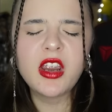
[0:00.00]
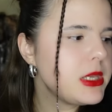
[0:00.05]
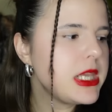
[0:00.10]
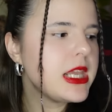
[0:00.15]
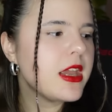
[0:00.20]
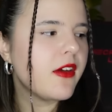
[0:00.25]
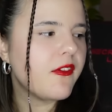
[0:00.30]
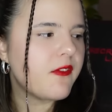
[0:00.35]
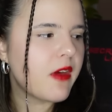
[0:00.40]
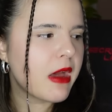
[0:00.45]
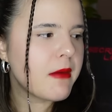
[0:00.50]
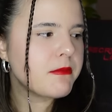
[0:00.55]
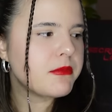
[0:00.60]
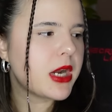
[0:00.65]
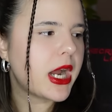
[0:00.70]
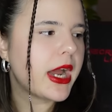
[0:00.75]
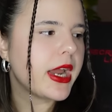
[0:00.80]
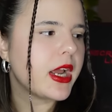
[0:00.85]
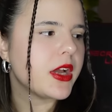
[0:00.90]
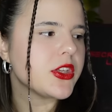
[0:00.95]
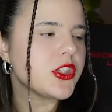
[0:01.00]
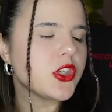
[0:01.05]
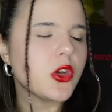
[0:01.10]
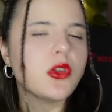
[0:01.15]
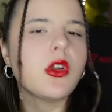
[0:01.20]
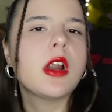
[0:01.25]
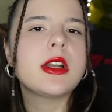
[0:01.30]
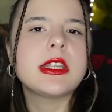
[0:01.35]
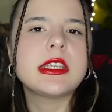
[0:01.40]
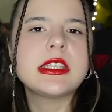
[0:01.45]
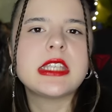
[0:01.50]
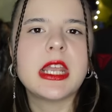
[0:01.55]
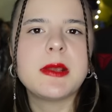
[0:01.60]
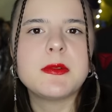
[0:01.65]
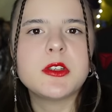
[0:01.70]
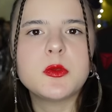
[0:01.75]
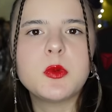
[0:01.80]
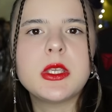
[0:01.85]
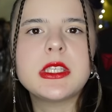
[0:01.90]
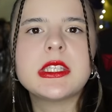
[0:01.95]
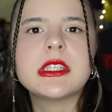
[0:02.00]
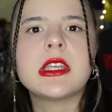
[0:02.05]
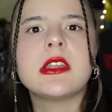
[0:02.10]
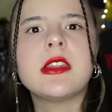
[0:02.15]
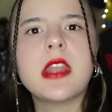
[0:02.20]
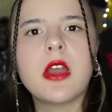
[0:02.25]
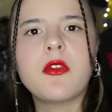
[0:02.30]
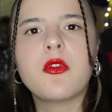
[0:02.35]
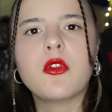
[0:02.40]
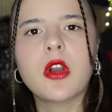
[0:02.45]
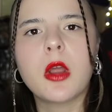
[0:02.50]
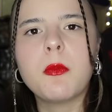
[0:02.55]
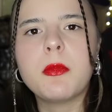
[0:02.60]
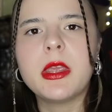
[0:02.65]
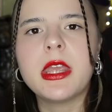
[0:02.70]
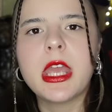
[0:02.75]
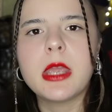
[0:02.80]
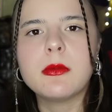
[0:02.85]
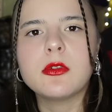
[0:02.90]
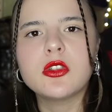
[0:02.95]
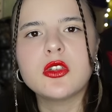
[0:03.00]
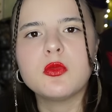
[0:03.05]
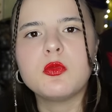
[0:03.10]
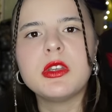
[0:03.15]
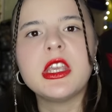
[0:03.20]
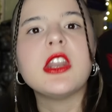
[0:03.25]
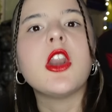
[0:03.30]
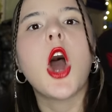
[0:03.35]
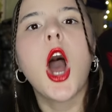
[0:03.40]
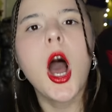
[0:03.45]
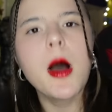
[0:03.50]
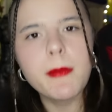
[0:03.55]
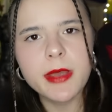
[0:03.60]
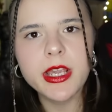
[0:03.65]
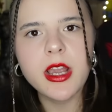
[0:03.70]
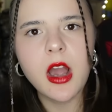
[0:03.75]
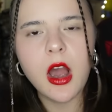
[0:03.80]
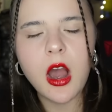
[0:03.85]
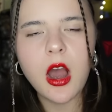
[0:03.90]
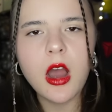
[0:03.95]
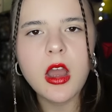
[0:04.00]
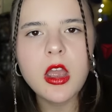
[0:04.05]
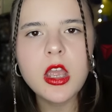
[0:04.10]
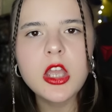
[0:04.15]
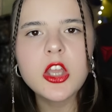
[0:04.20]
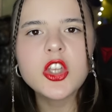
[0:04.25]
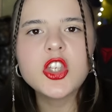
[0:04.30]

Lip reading: Be a vampire, so not the same species, and therefore not being able to be an Omega.